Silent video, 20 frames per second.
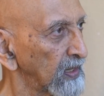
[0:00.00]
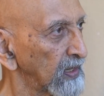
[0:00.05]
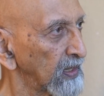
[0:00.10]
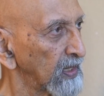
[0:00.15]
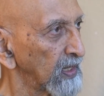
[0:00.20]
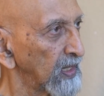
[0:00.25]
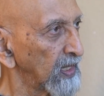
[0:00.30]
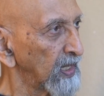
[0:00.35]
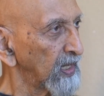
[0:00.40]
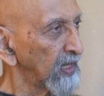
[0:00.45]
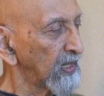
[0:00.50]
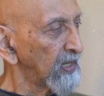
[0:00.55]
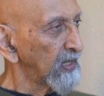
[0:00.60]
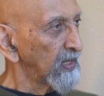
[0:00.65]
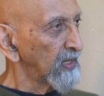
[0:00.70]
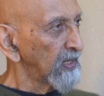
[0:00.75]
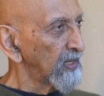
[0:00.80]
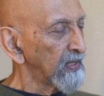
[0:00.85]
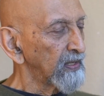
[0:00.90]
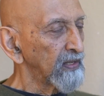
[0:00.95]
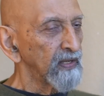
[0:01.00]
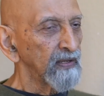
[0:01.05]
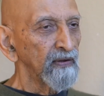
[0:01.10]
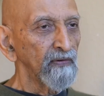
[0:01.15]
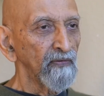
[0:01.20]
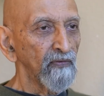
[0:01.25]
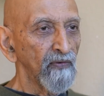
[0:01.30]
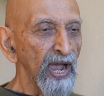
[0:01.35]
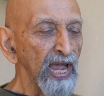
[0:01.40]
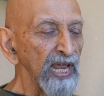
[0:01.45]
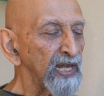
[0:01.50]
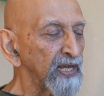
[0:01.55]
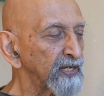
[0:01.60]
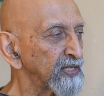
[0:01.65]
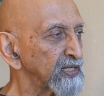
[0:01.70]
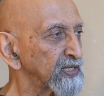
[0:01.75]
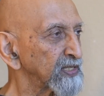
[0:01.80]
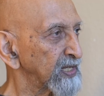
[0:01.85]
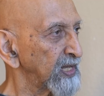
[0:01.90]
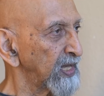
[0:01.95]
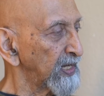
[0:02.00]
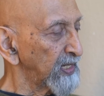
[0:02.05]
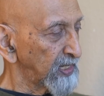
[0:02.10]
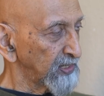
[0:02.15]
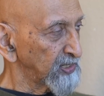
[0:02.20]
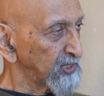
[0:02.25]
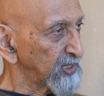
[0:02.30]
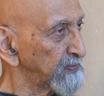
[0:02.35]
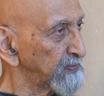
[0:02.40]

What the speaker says: Okay? While it is